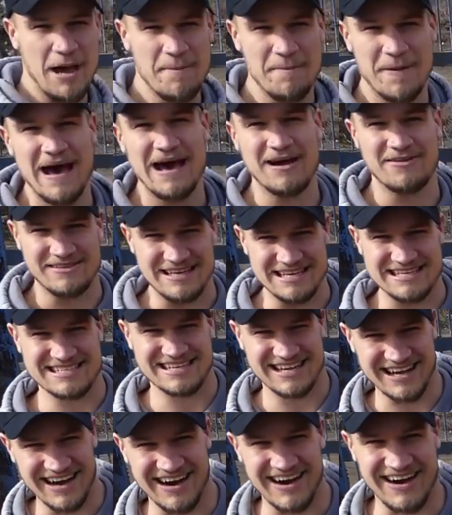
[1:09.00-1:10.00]
about this
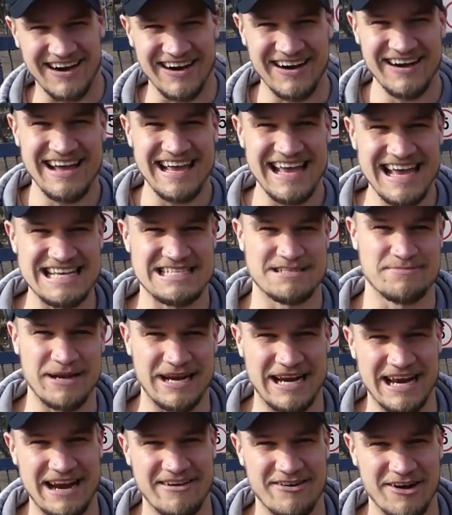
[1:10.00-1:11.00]
car is a
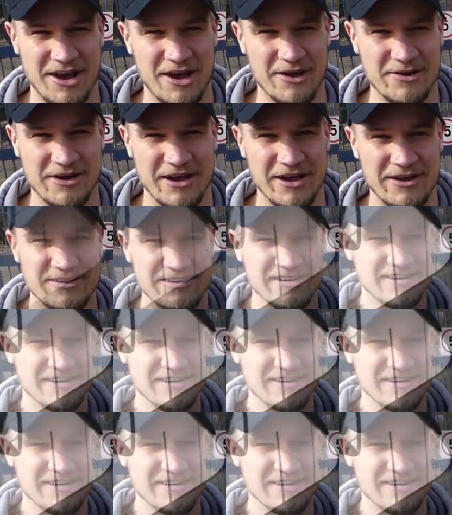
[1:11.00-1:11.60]
McLaren logo.